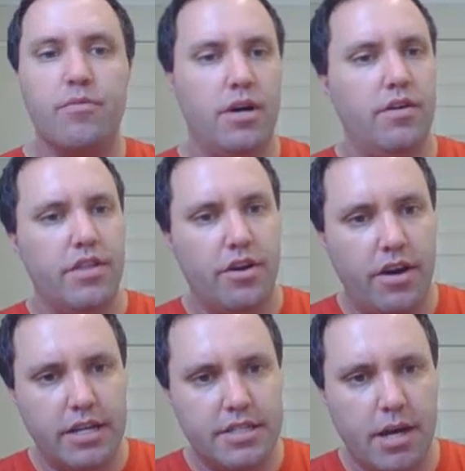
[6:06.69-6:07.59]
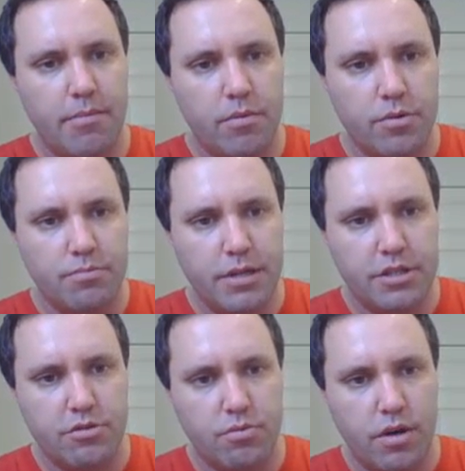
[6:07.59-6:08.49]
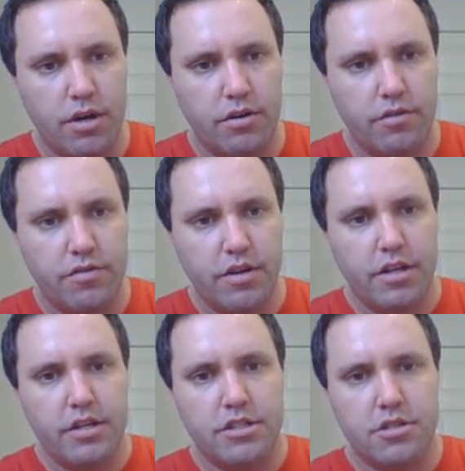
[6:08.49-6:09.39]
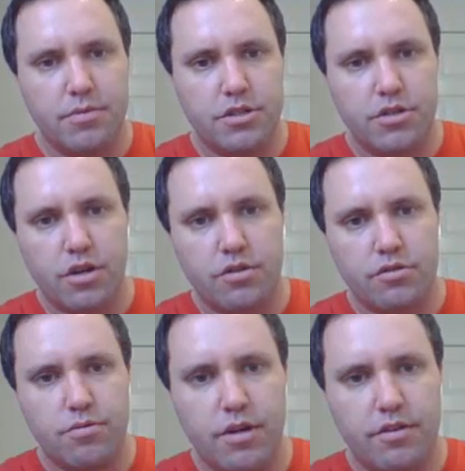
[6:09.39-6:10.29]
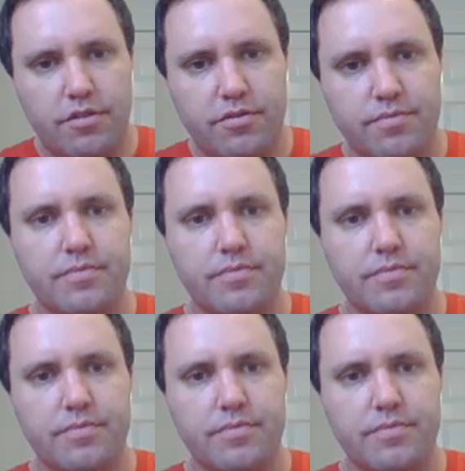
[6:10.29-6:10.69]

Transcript: Well, the highest number would be 12. So we circle 12.